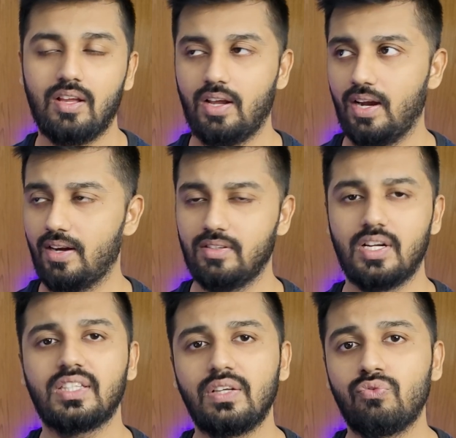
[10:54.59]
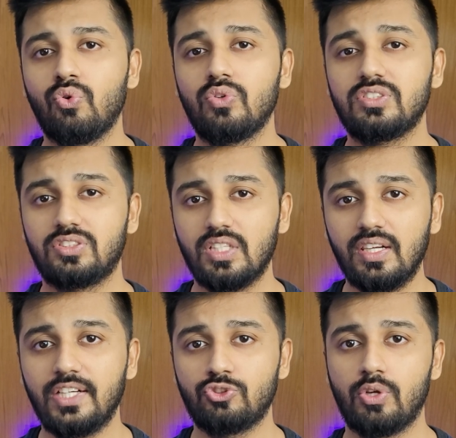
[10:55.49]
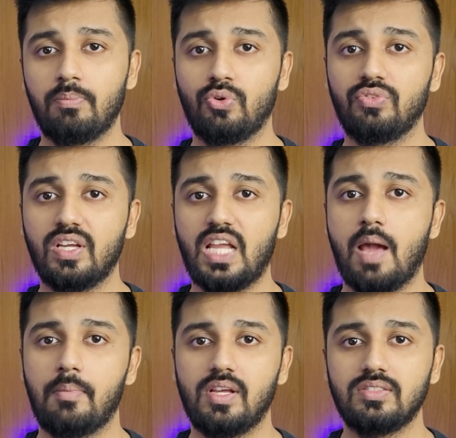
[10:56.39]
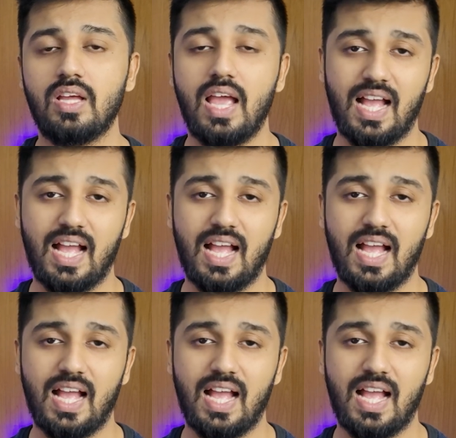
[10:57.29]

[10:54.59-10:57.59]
and Nothing Phone still needs to improve their cameras,